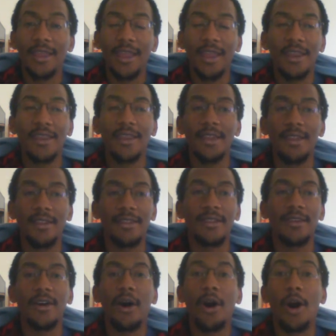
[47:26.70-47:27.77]
It is
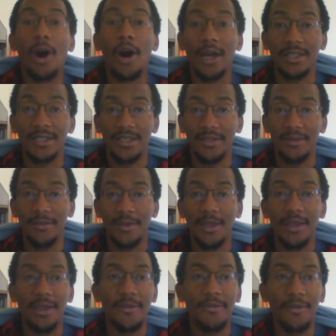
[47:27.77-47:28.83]
awesome.
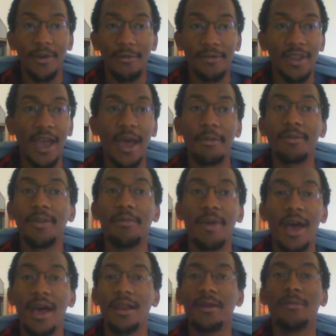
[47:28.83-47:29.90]
From top to
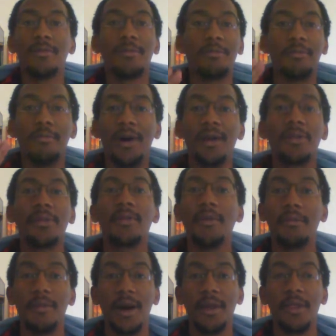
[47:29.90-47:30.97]
bottom, month to
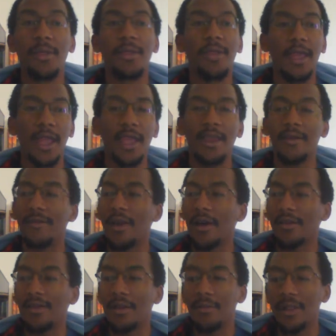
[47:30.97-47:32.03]
month, they give
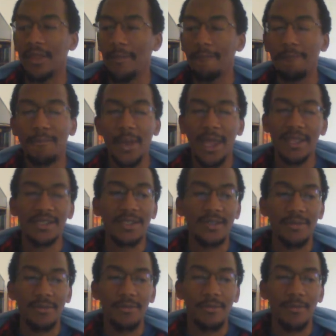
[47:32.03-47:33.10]
out some of the best
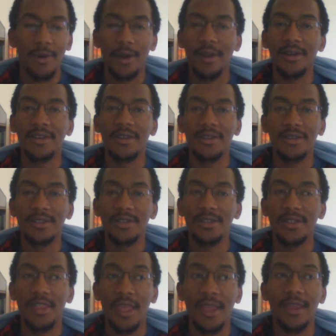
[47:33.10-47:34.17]
worked
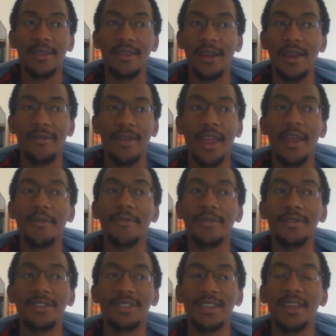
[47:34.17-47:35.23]
things that I've ever
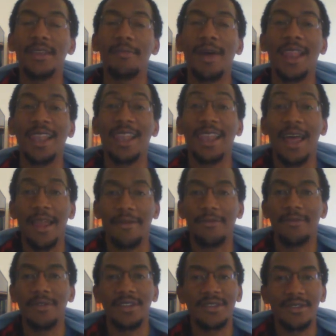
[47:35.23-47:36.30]
seen in my life,
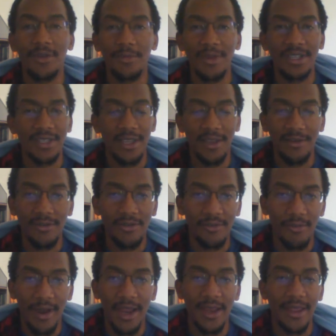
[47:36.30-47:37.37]
with so much
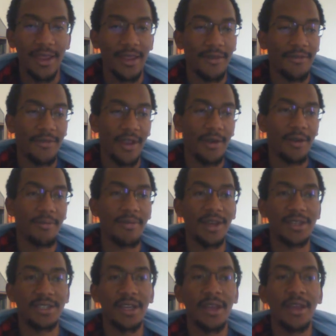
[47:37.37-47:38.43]
intertwining and very much